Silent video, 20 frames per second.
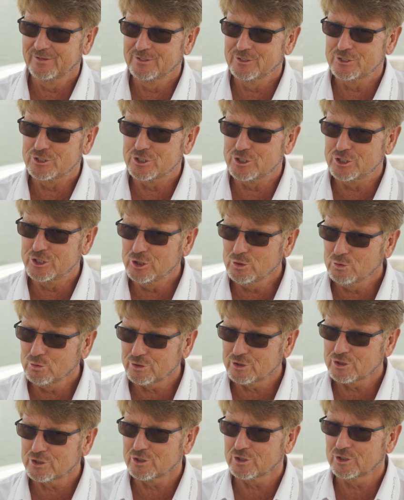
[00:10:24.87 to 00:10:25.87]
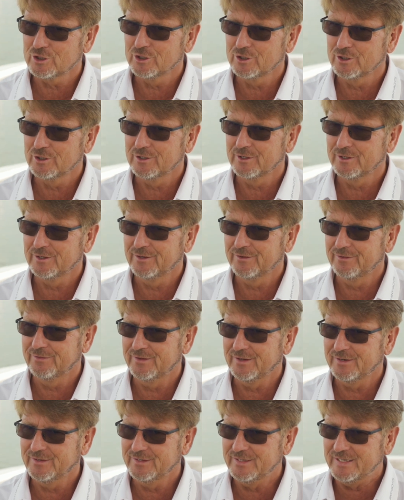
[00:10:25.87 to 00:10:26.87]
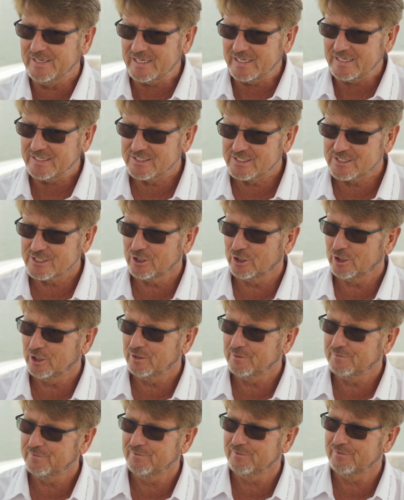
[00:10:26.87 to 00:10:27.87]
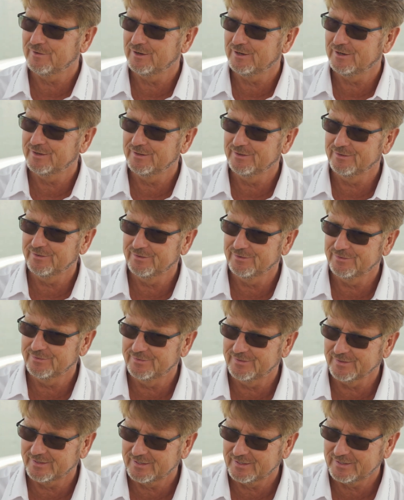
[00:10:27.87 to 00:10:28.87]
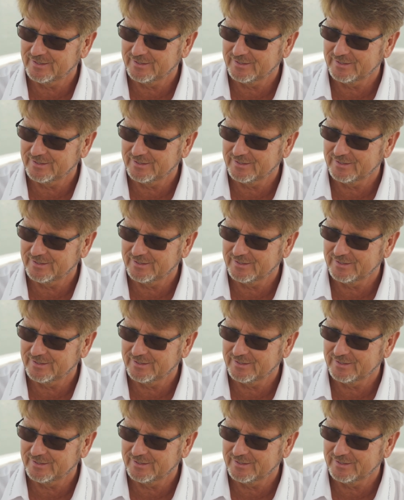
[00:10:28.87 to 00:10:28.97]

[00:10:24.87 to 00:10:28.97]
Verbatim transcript: suits the needs of the